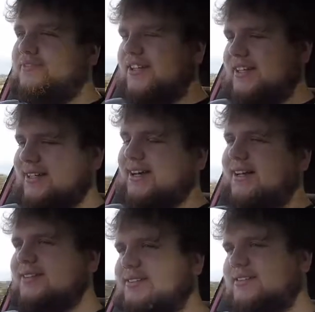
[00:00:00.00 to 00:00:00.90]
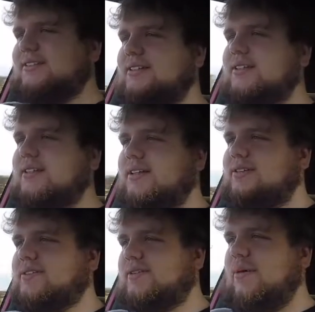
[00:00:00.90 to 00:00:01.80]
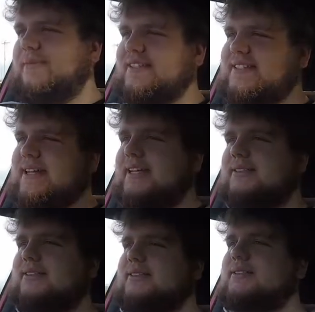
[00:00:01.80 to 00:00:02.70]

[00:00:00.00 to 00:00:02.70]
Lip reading: of the car. So obviously,